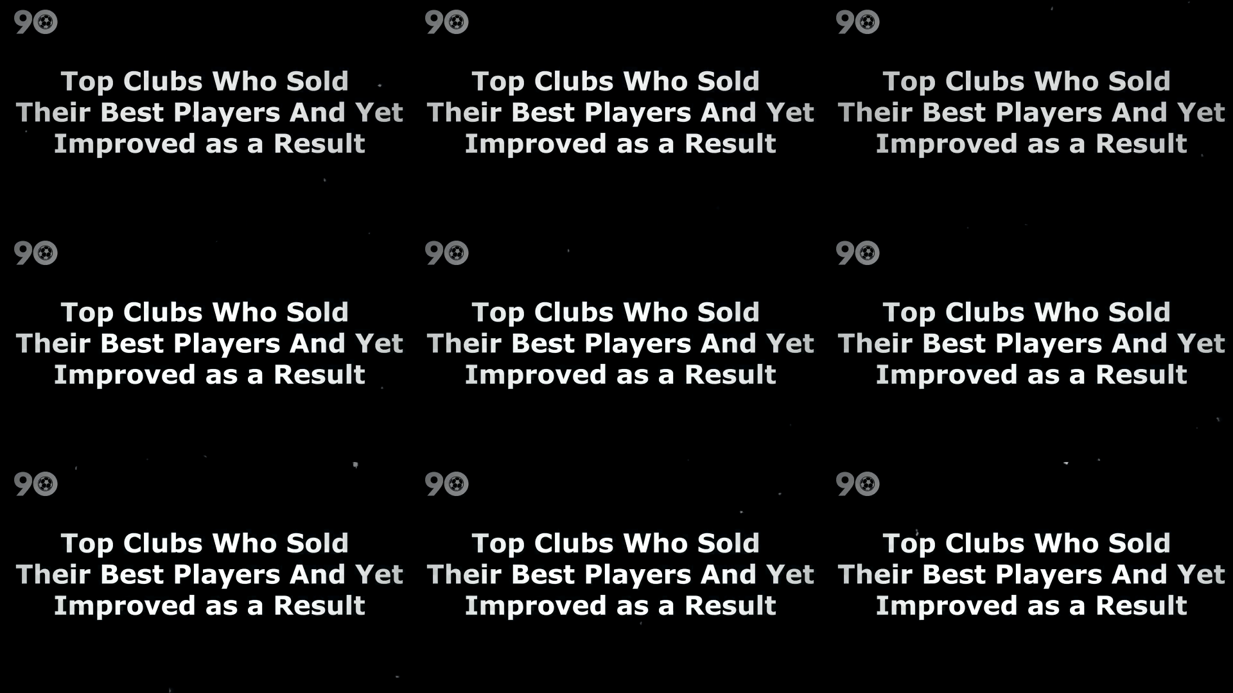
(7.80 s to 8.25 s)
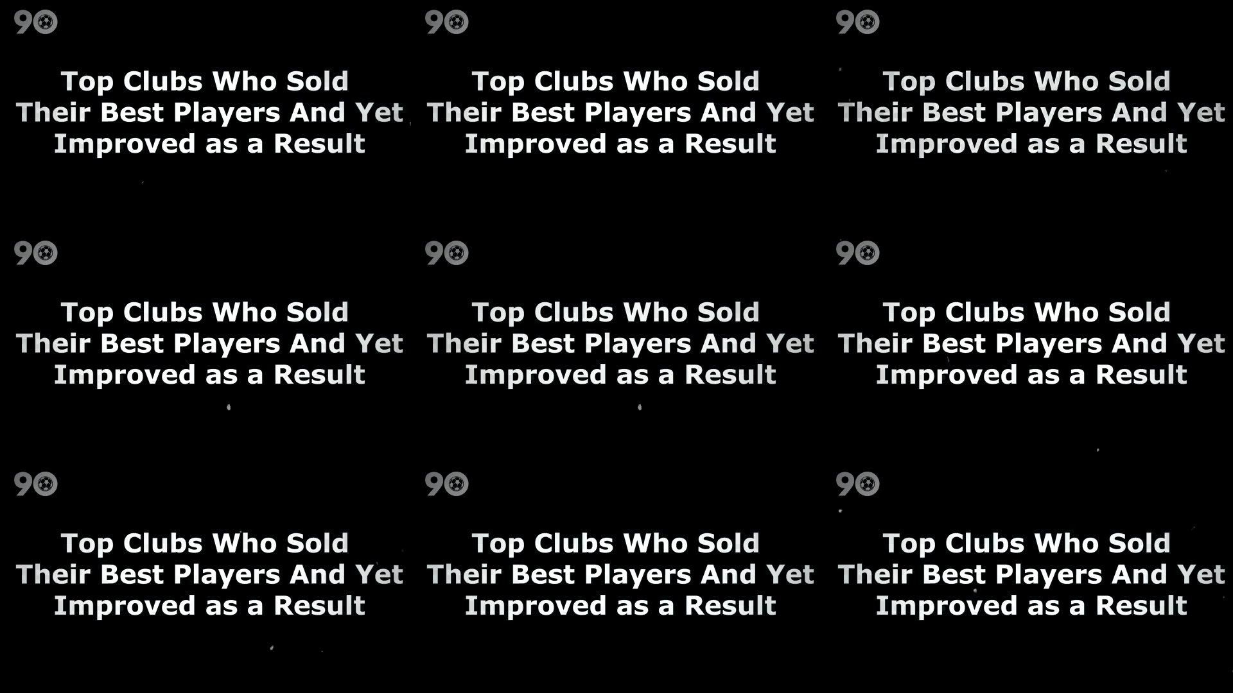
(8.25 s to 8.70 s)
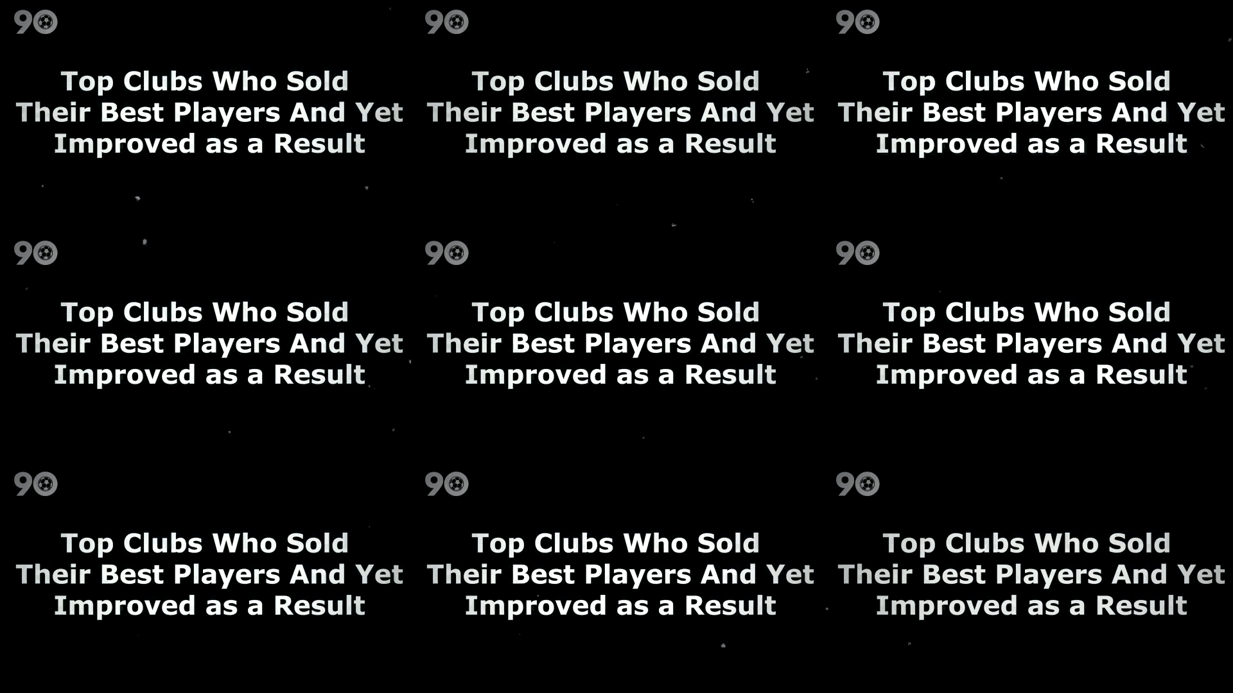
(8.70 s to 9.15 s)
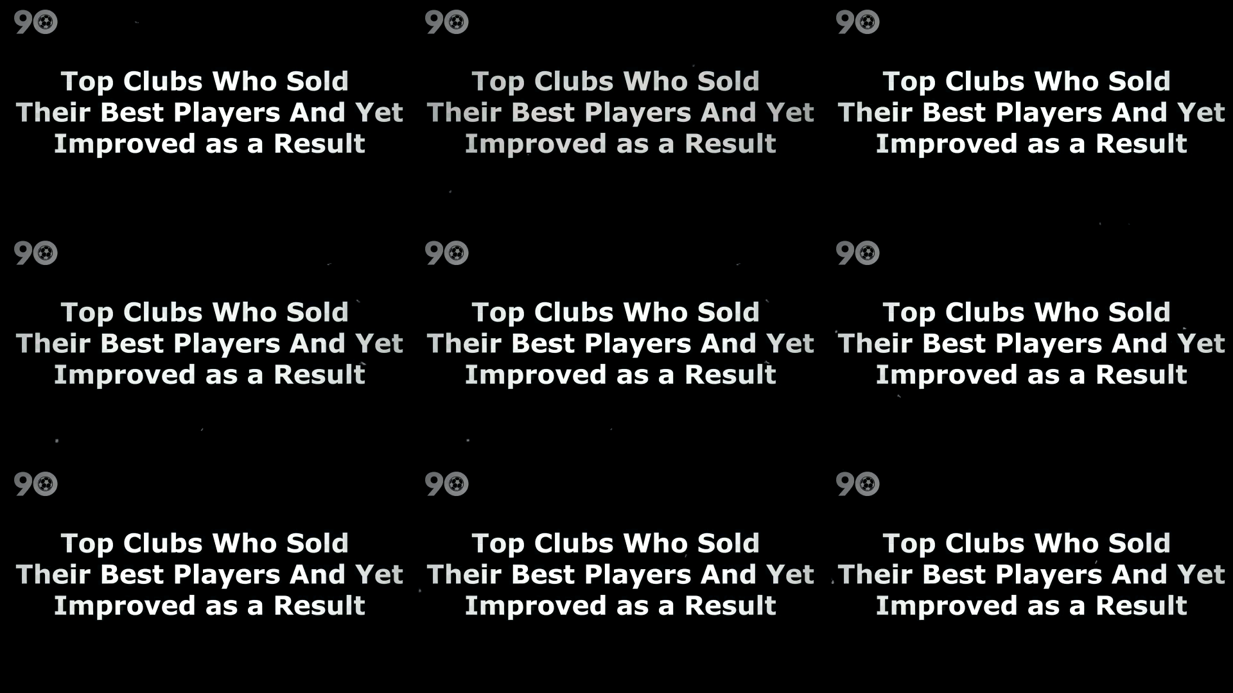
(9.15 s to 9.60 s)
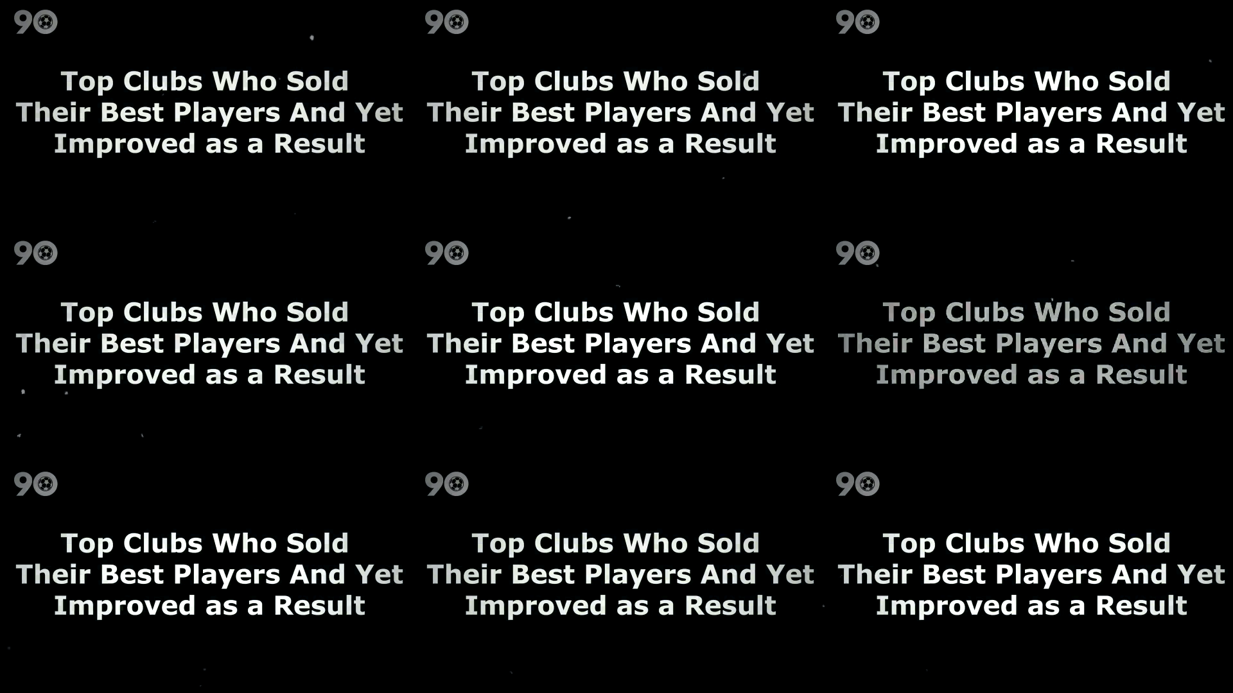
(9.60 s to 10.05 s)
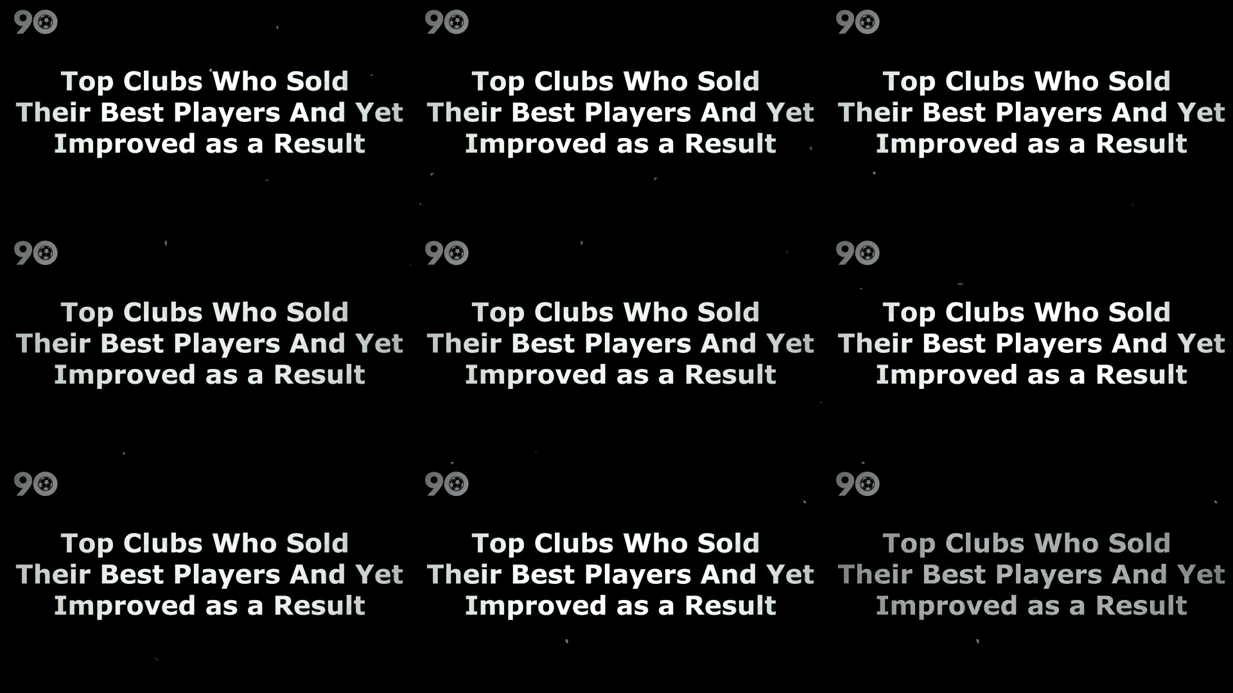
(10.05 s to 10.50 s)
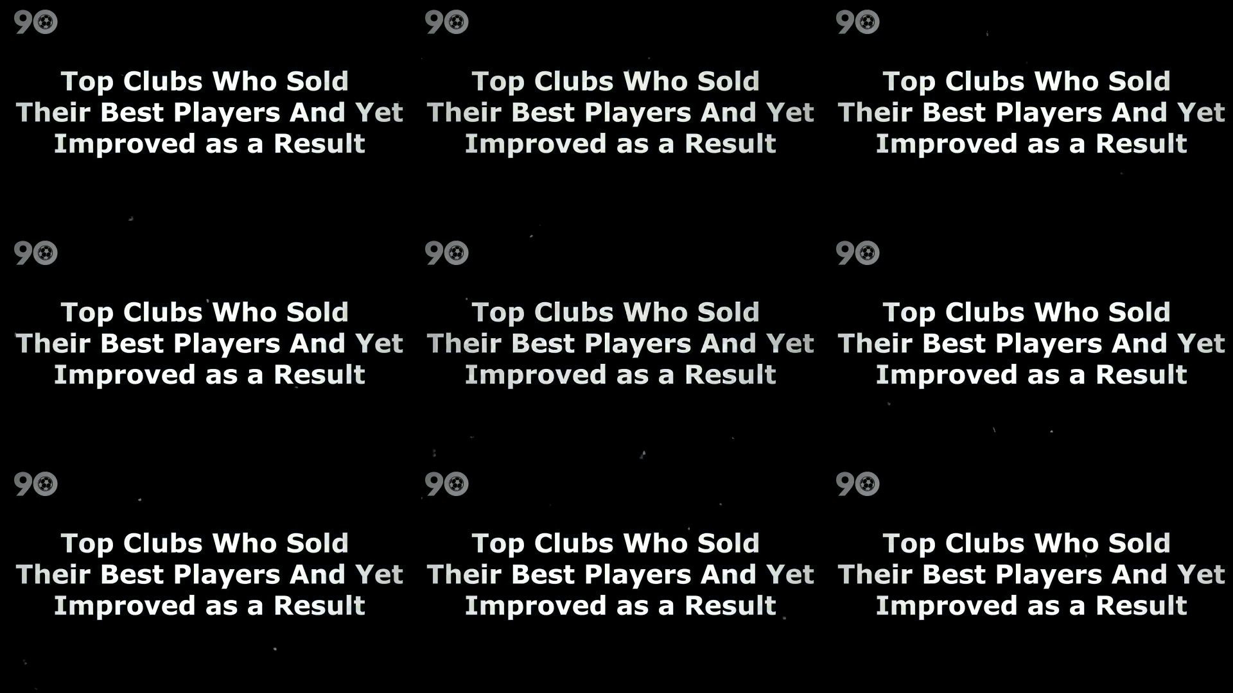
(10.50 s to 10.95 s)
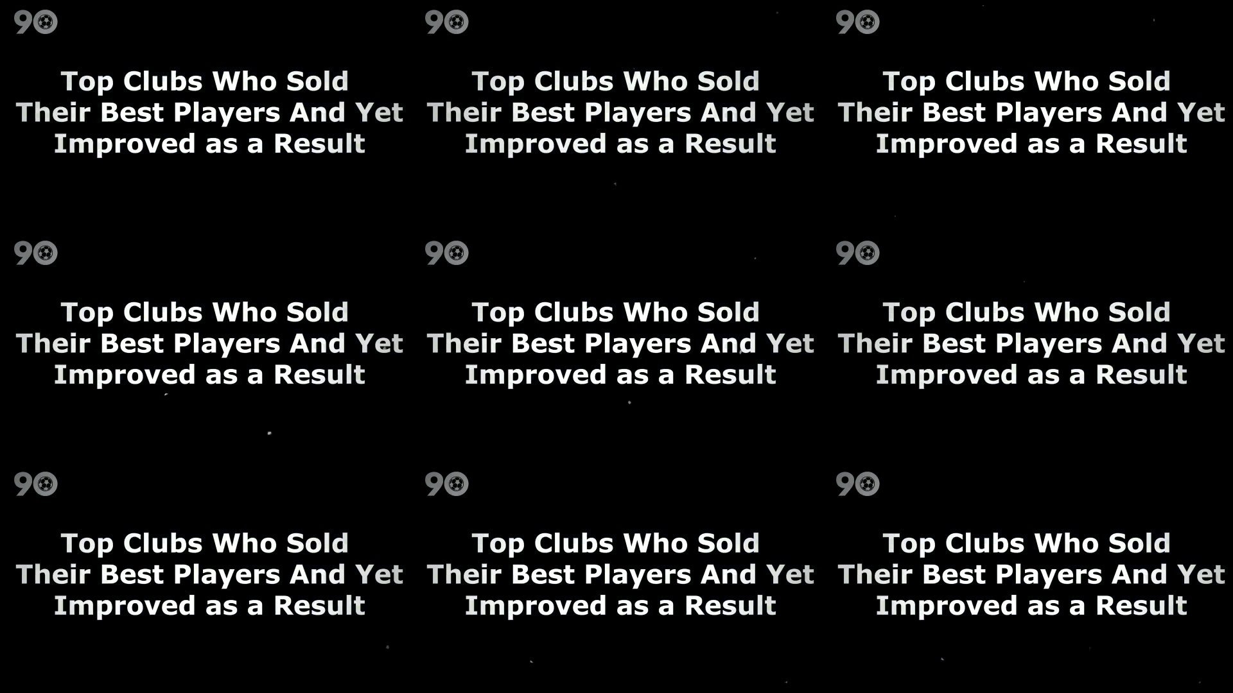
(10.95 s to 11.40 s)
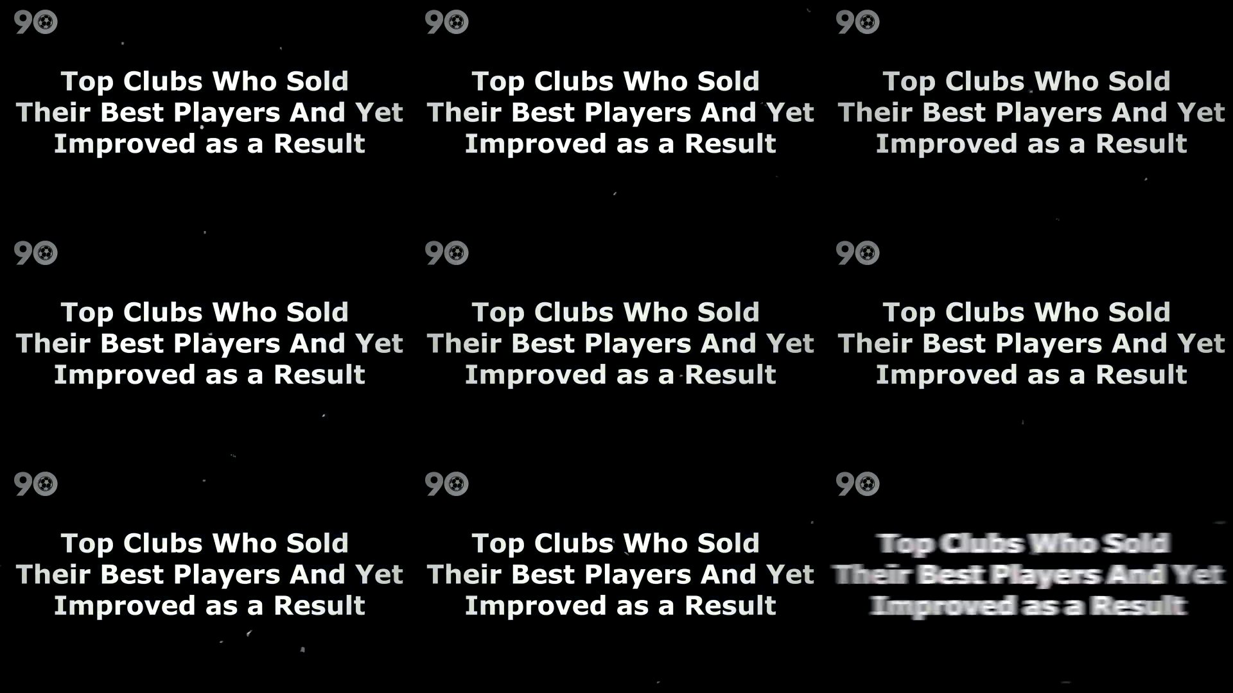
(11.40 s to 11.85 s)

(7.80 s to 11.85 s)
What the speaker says: No face is visible, so there are no lips to read.